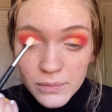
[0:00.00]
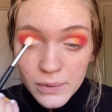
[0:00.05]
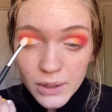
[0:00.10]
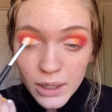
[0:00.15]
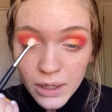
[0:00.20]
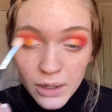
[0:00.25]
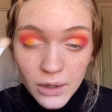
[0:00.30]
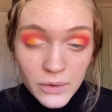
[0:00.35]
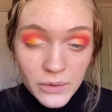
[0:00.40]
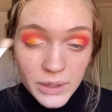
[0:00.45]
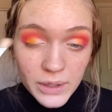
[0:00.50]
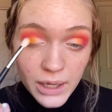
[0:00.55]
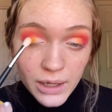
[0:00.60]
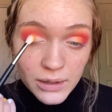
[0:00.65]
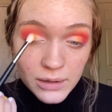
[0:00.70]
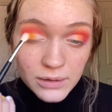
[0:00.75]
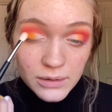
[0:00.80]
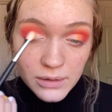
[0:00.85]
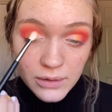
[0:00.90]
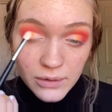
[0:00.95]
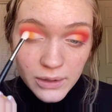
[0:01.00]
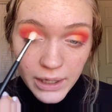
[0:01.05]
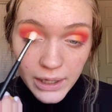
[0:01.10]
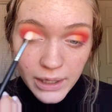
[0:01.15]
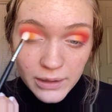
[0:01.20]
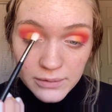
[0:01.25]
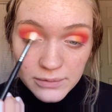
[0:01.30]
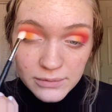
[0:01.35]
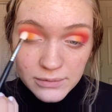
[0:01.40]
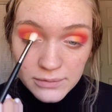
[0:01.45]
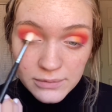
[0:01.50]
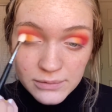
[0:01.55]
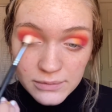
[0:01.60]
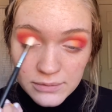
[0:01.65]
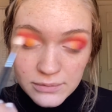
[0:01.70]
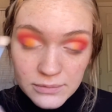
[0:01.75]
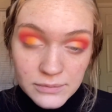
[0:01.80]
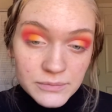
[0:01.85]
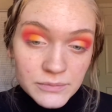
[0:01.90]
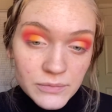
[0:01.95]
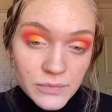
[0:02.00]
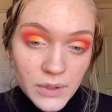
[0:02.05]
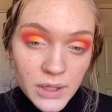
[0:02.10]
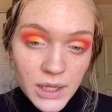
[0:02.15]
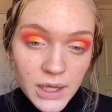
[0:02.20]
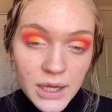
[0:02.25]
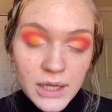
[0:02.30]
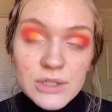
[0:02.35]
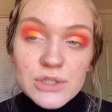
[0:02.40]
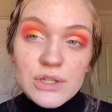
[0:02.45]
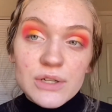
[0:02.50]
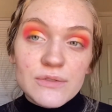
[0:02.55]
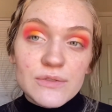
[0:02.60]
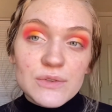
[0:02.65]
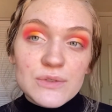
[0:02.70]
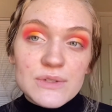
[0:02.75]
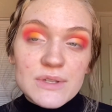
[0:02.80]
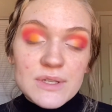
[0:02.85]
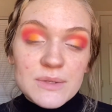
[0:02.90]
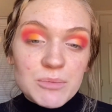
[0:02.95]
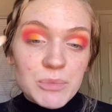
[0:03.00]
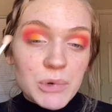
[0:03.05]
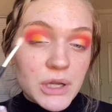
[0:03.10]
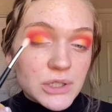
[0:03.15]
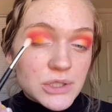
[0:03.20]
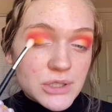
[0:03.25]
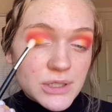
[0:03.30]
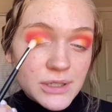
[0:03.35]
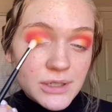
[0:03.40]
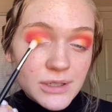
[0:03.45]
Oh yeah, okay. Should have used this brush.